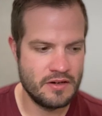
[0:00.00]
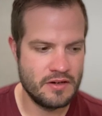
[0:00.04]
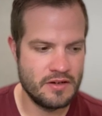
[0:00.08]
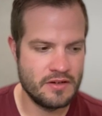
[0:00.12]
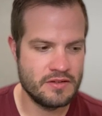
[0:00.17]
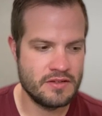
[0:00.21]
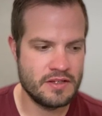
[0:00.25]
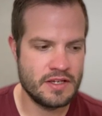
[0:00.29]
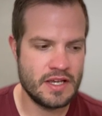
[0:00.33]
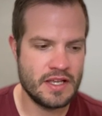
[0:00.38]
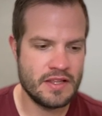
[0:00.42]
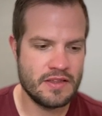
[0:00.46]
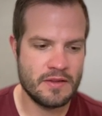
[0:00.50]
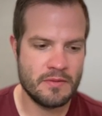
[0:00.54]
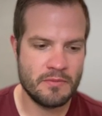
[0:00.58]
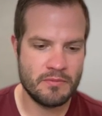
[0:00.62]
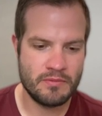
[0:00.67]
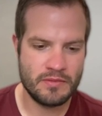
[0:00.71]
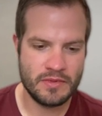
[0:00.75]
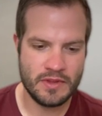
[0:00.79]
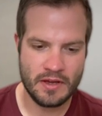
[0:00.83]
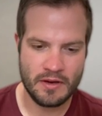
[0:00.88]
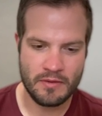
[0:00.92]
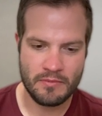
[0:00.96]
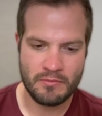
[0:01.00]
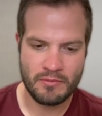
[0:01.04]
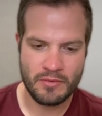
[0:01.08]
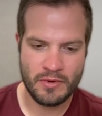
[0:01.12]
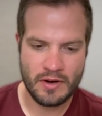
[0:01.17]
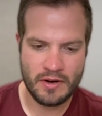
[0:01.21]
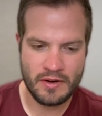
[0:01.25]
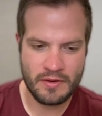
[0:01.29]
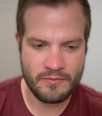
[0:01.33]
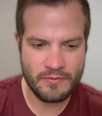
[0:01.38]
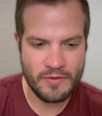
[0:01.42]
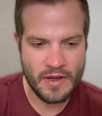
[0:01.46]
to get the the
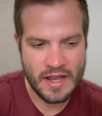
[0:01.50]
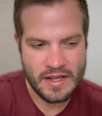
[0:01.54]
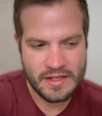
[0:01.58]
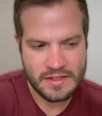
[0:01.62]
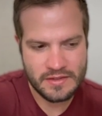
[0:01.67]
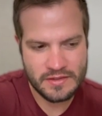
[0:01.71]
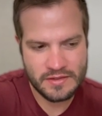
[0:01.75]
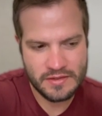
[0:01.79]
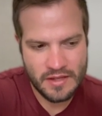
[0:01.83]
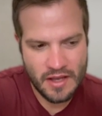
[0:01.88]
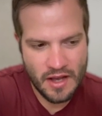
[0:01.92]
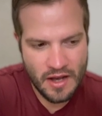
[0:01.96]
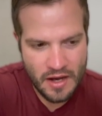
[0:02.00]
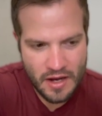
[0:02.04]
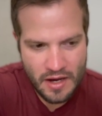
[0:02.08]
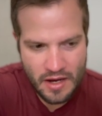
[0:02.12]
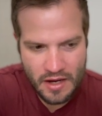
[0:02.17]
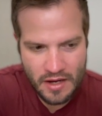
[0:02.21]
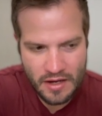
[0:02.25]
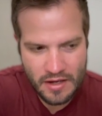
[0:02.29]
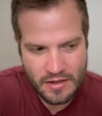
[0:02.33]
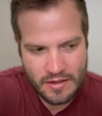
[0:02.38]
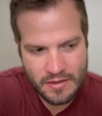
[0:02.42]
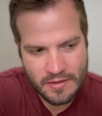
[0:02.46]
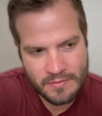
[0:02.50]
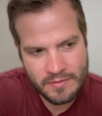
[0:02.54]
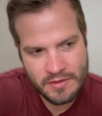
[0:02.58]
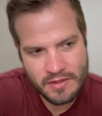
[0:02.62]
preface uh,